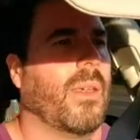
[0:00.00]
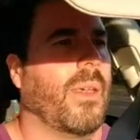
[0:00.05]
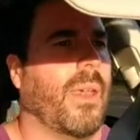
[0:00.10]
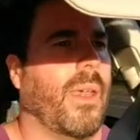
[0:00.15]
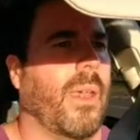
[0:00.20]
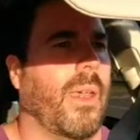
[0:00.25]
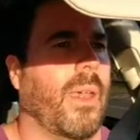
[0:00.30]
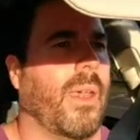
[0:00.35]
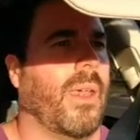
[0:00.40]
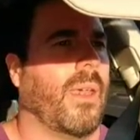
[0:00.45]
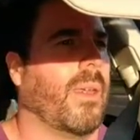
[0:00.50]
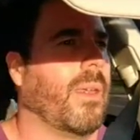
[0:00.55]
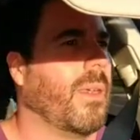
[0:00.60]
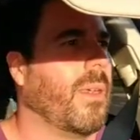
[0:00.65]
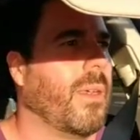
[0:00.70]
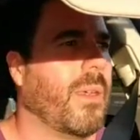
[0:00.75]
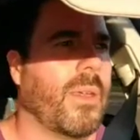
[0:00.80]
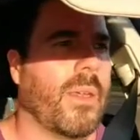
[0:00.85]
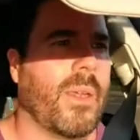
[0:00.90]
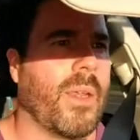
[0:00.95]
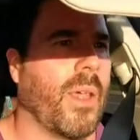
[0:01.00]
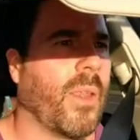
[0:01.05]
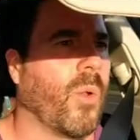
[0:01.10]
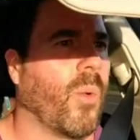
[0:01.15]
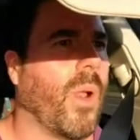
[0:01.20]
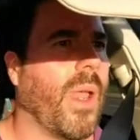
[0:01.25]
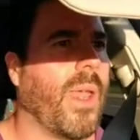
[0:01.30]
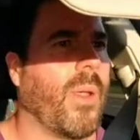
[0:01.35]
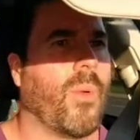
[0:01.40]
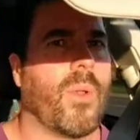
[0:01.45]
And another
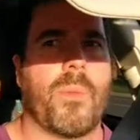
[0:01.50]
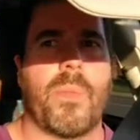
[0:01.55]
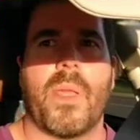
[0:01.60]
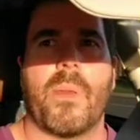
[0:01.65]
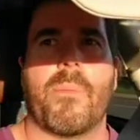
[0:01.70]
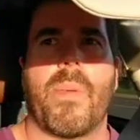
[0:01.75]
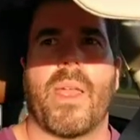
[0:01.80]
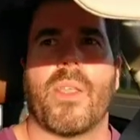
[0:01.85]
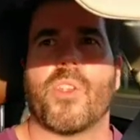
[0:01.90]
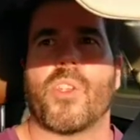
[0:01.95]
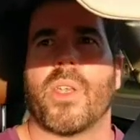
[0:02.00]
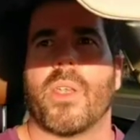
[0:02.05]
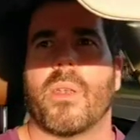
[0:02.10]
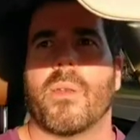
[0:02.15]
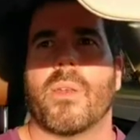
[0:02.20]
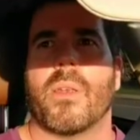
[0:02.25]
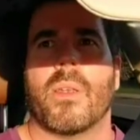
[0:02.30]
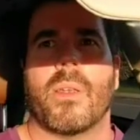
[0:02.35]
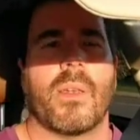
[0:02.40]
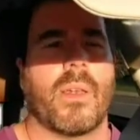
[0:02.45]
way would be benching